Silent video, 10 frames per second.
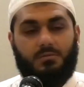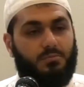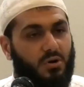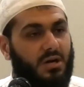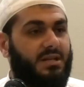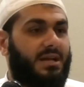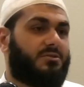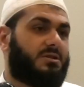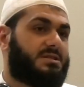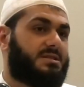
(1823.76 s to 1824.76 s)
Pride and
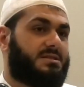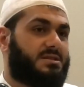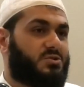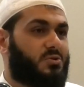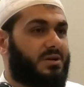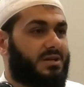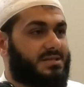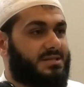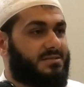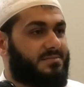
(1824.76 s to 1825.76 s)
arrogance is destroying
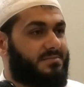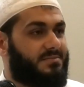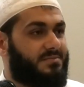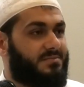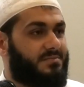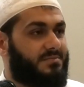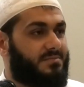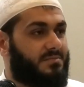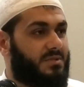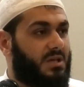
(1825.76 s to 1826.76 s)
us.
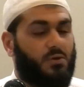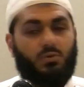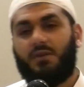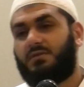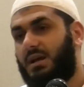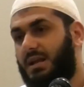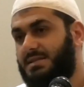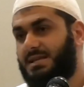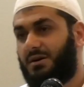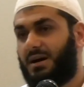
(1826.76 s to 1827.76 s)
We have to
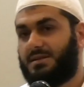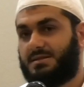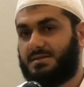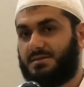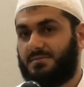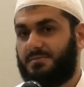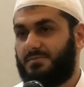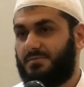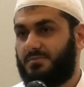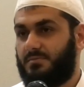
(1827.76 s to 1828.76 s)
cleanse our hearts
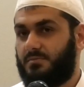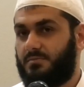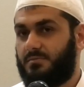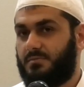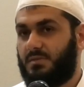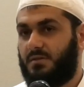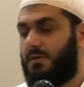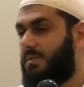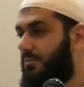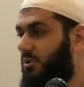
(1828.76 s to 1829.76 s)

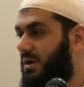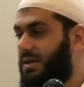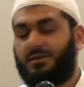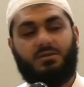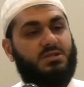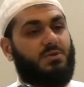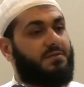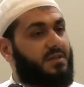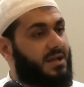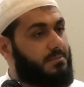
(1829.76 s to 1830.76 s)
from that pride and arrogance. We
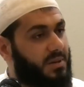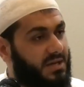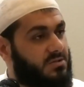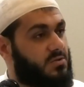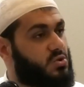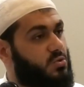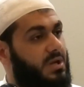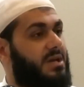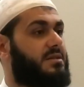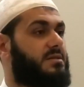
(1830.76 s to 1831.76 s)
have to come back to this
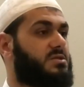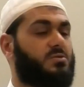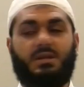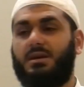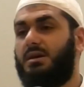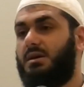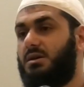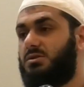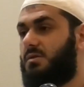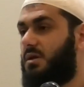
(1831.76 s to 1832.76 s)
Qur'an and the Sunnah,
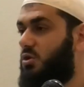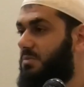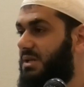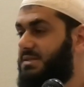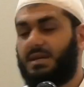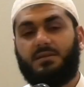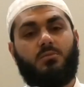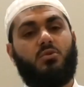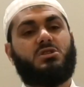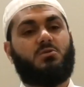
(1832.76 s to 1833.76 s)
to the humility and the
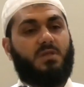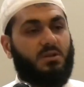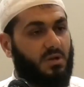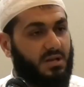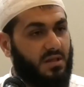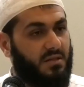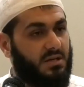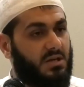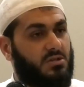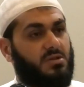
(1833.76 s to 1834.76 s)
mercy within one another,
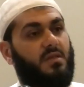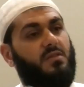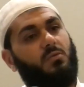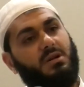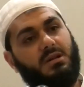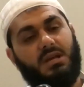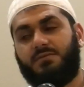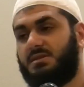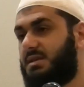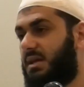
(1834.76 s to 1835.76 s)
so that the one in
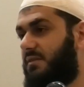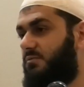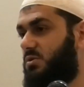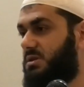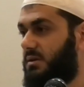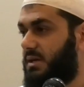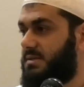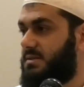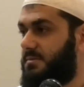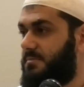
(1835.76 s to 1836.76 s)
heavens can have mercy on
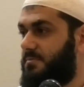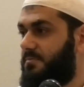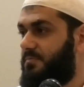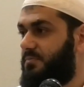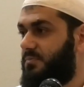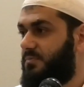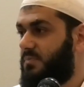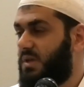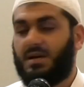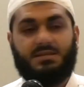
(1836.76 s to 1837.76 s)
us.
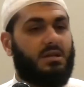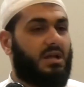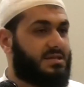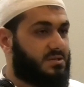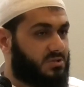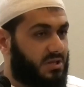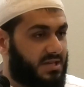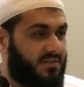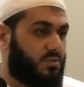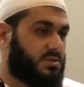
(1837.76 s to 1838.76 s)
I ask Allah Azza wa Jal
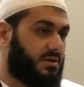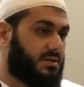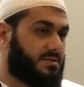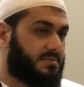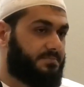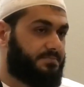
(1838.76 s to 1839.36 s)
to have mercy on us.